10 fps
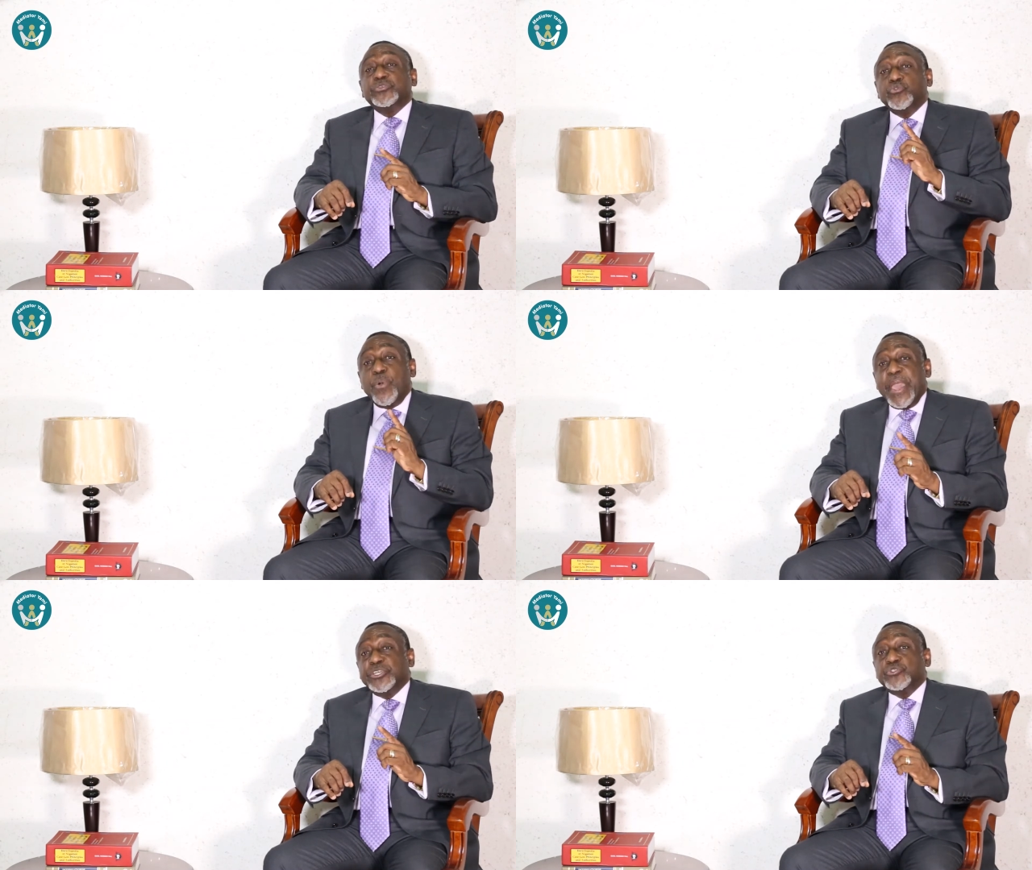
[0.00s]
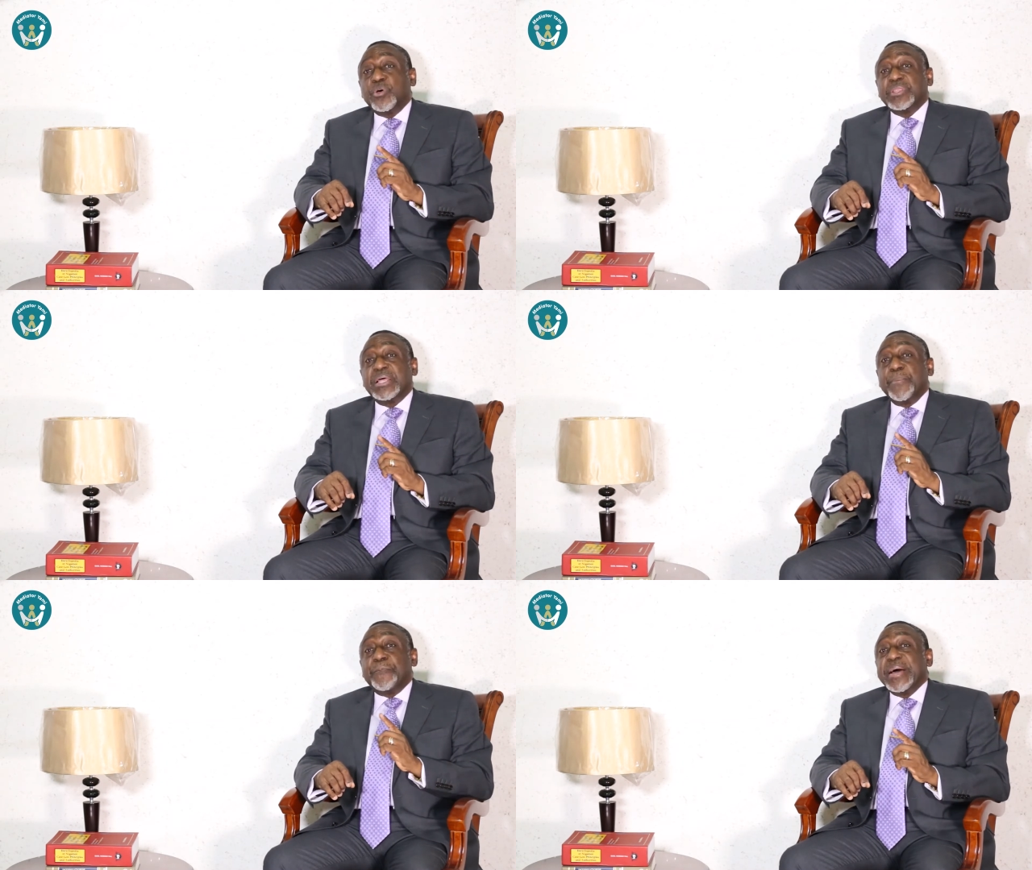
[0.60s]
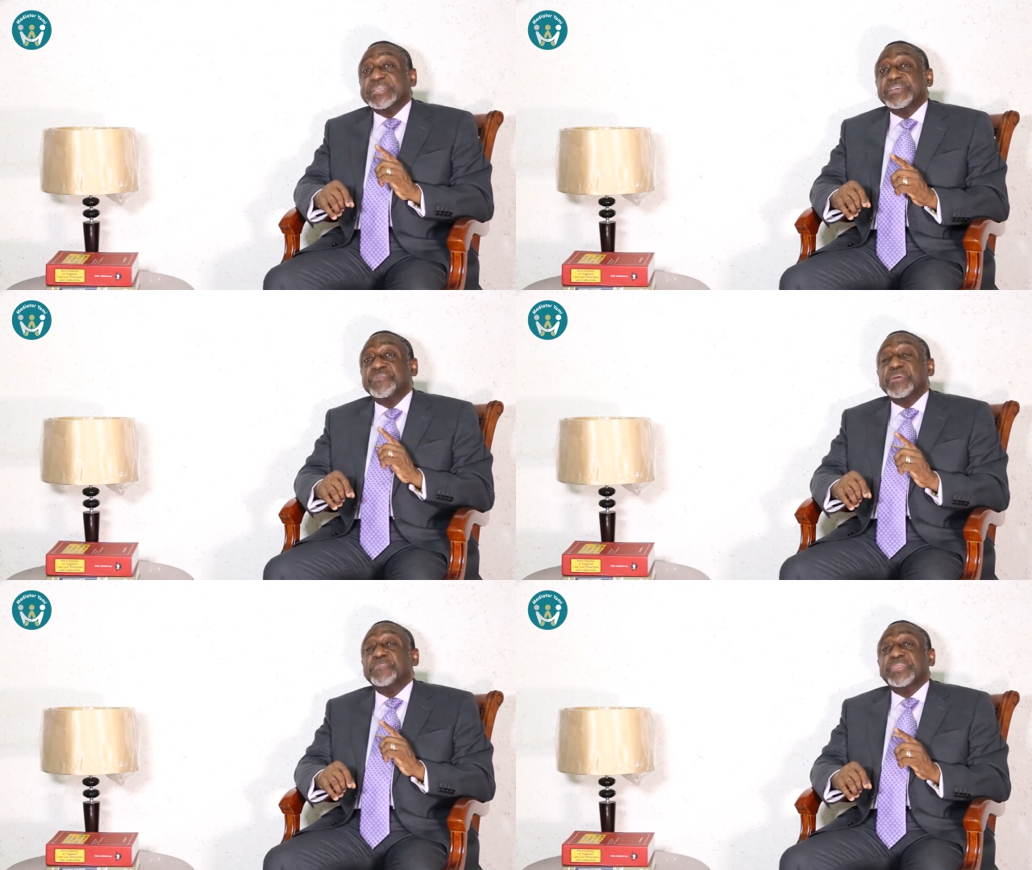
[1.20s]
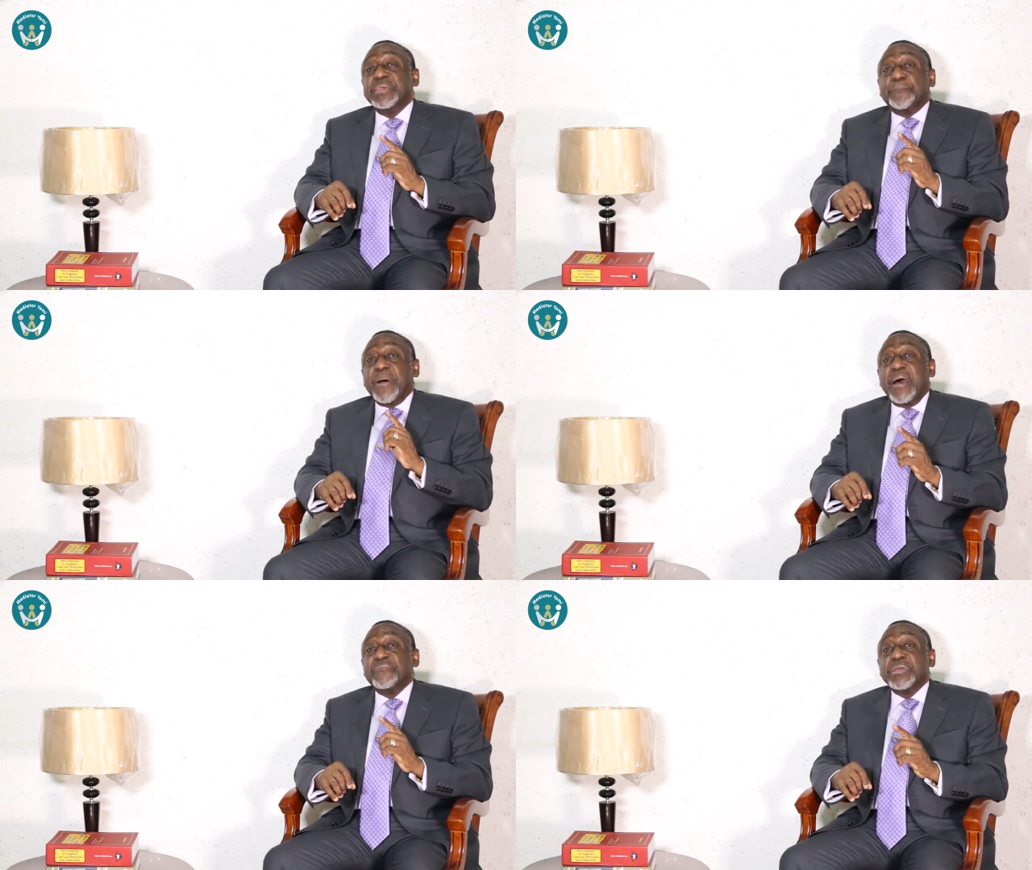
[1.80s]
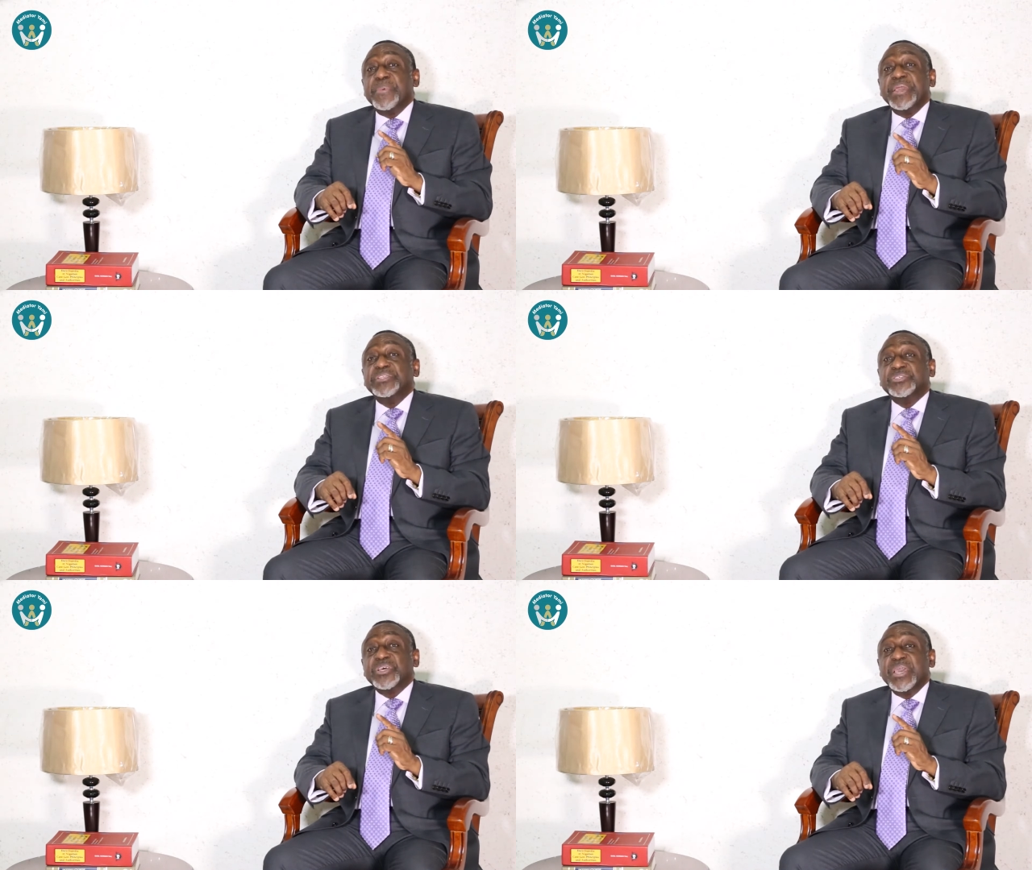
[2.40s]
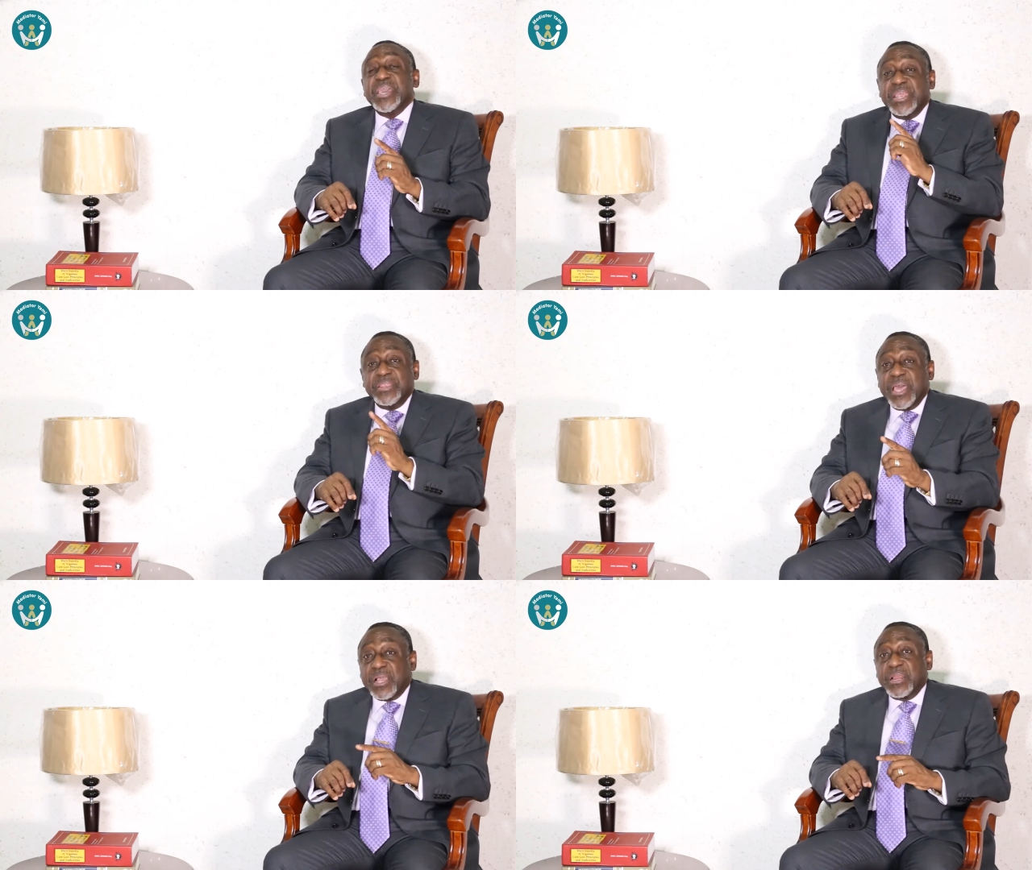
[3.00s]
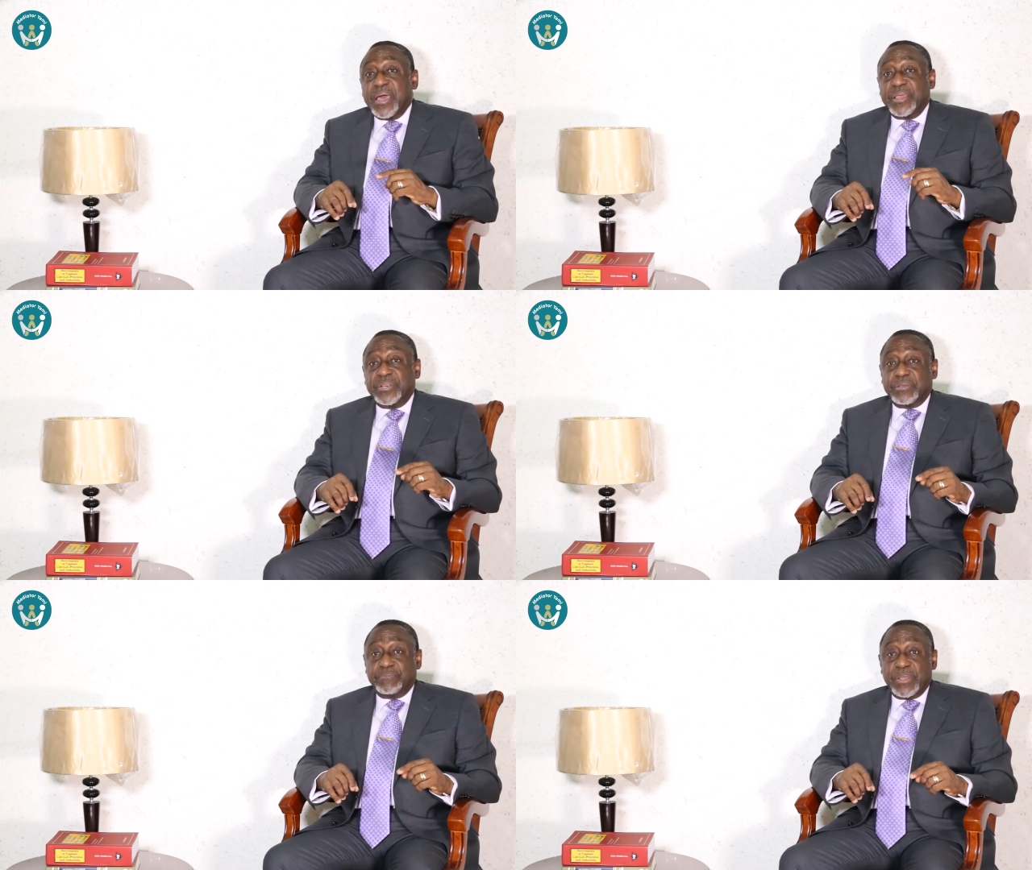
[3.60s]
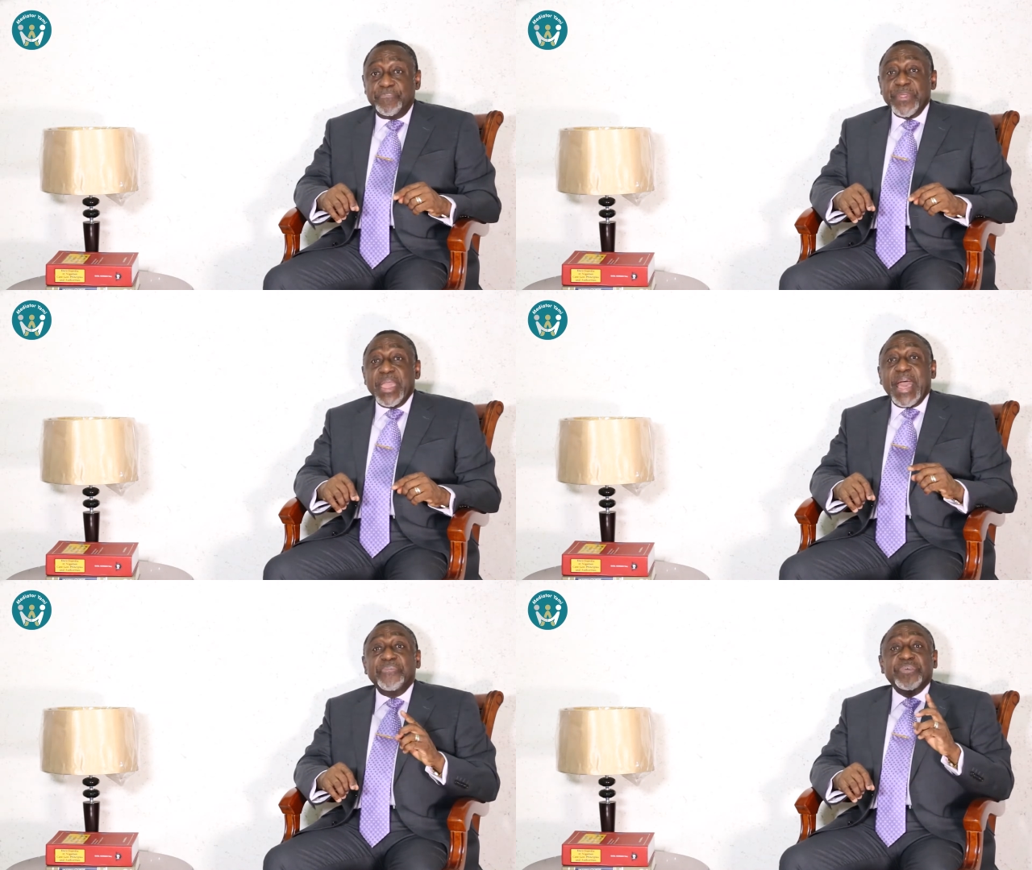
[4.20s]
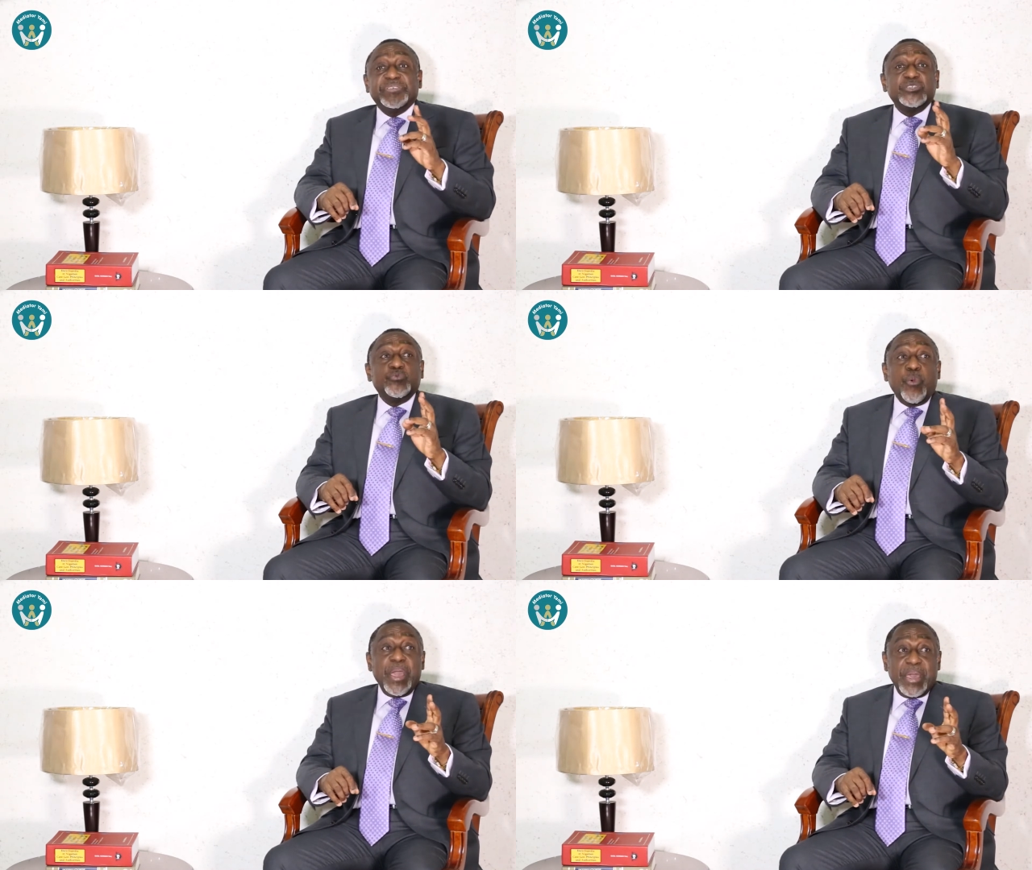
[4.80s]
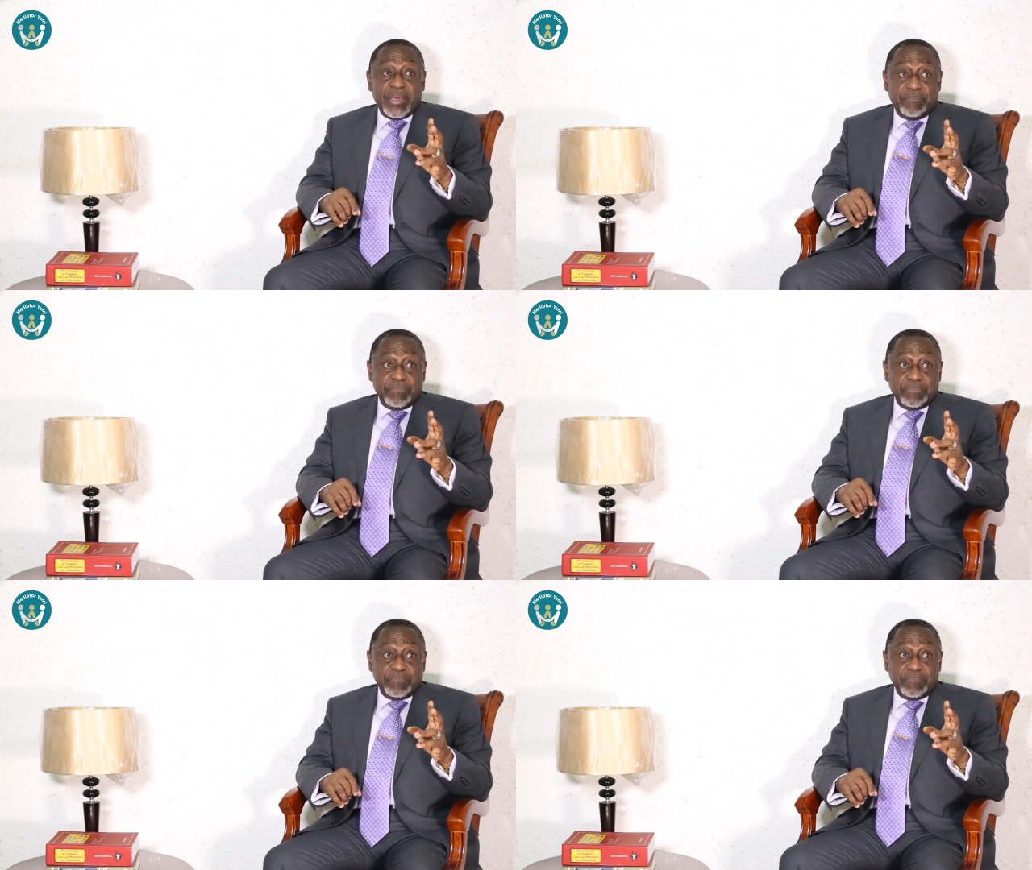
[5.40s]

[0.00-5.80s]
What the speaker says: to ensure that the power remains in their client. And this is where